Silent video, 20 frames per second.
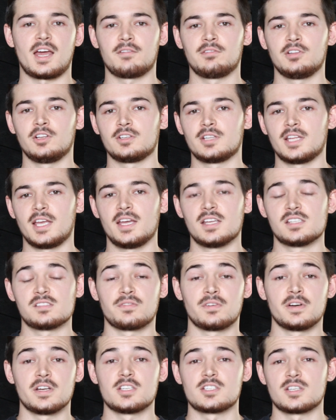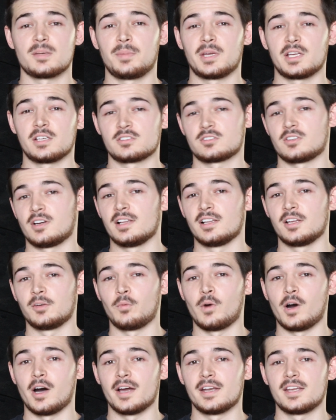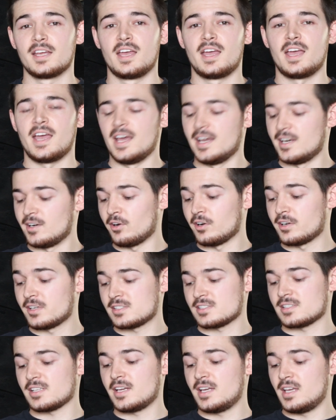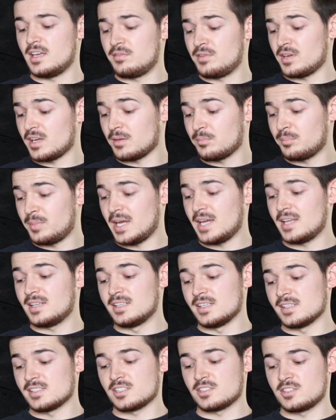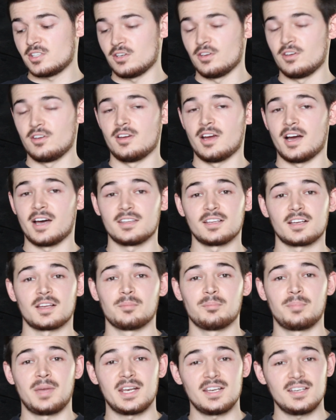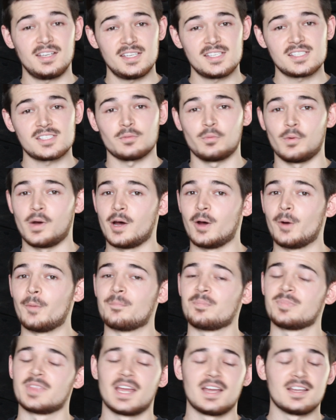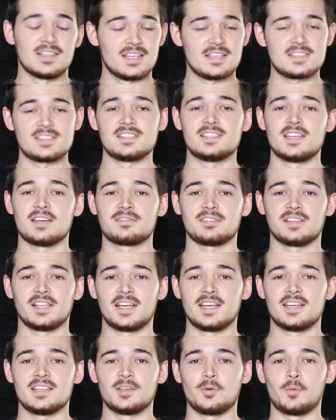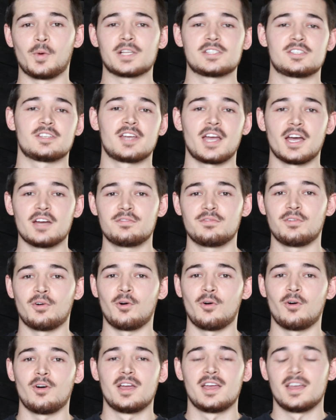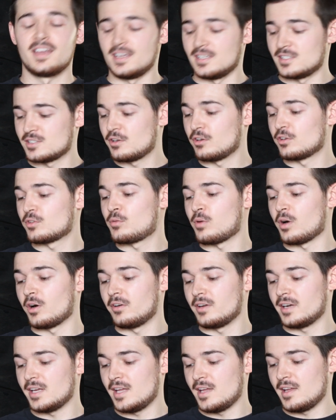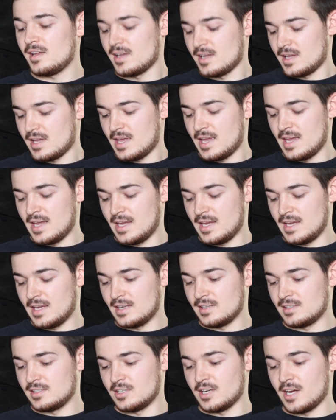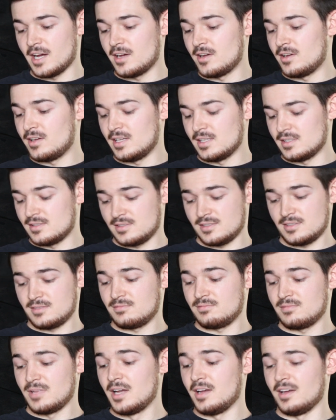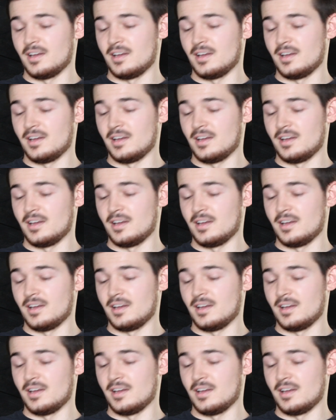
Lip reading: have a look there. It's free shipping Australia wide. And honestly, if you compare this to other competitors, well, this is definitely the one to go for. It's good quality, and it's